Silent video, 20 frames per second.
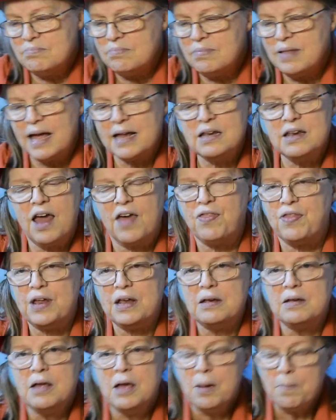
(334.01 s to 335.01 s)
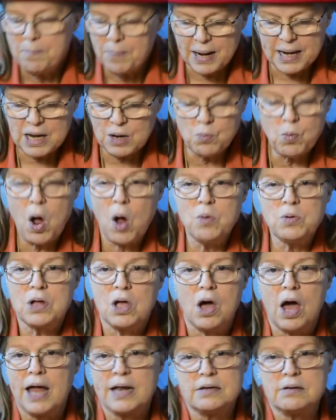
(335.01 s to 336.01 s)
like nothing, but it won't
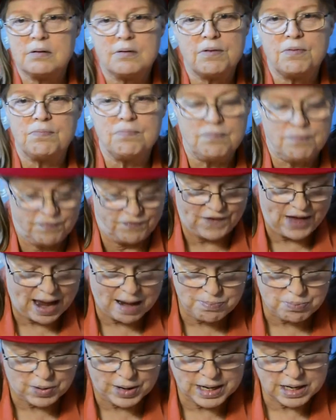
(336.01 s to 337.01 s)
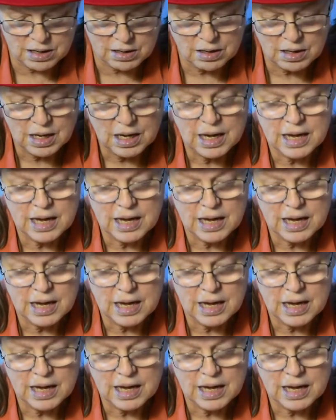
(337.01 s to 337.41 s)
cut fabric.